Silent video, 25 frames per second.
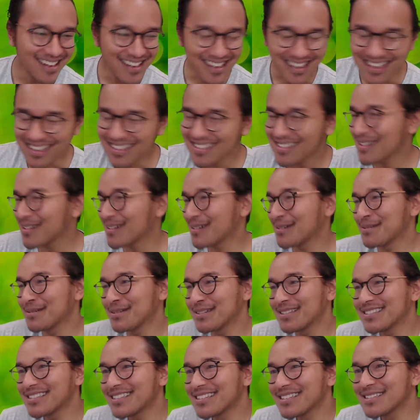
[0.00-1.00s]

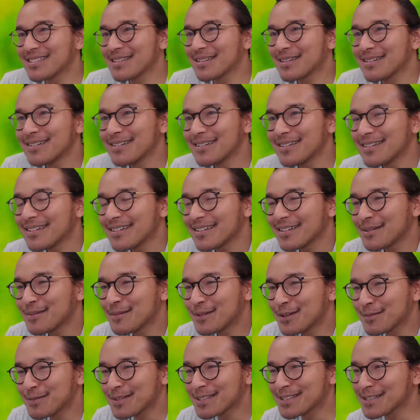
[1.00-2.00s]
it
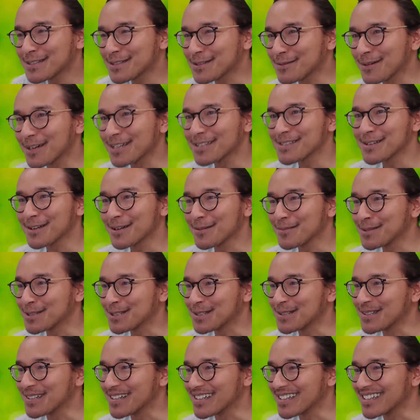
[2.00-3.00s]
would have been such a wasted
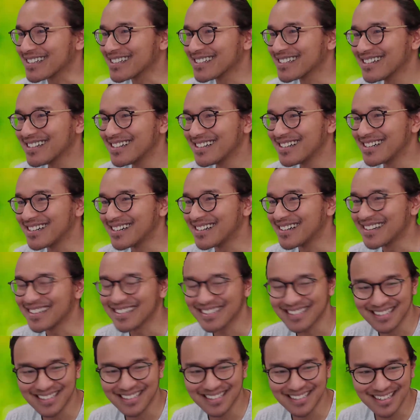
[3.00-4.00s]
opportunity,
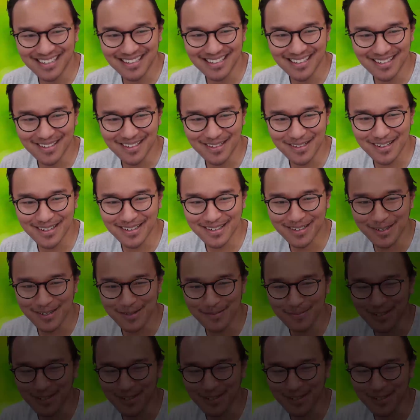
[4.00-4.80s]
and I hope